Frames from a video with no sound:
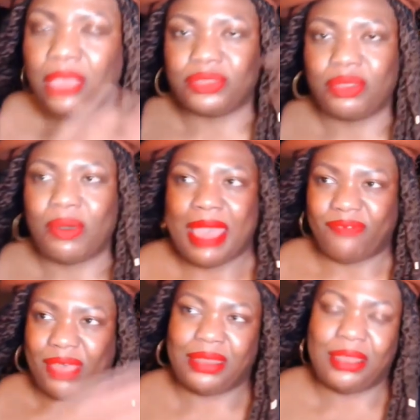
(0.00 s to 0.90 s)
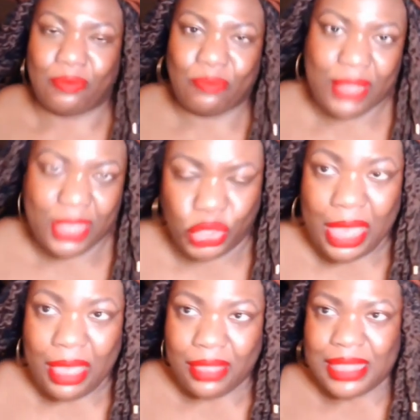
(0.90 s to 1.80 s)
So I find it rich
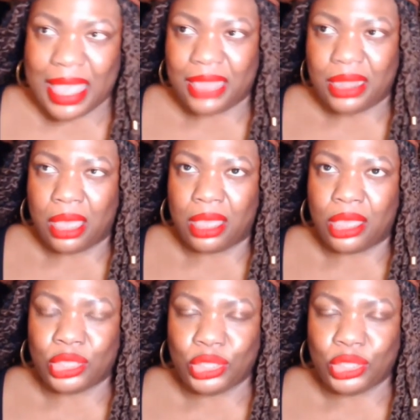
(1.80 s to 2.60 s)
that uh,